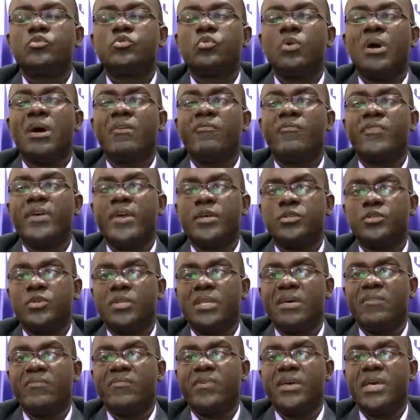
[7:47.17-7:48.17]
to our first
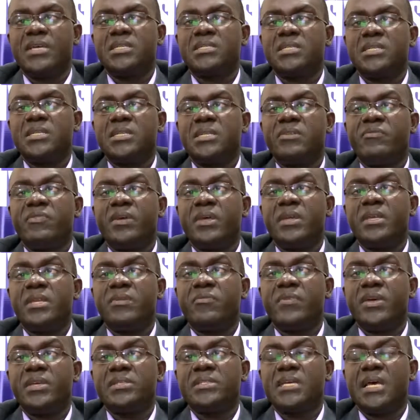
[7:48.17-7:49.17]
order first
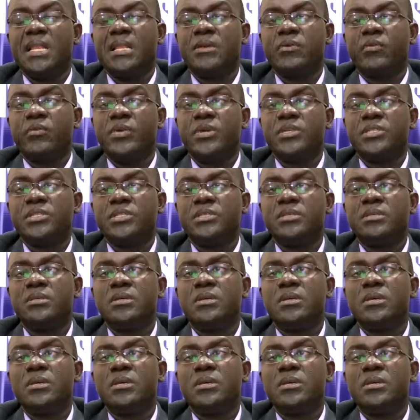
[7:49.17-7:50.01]
differential equation,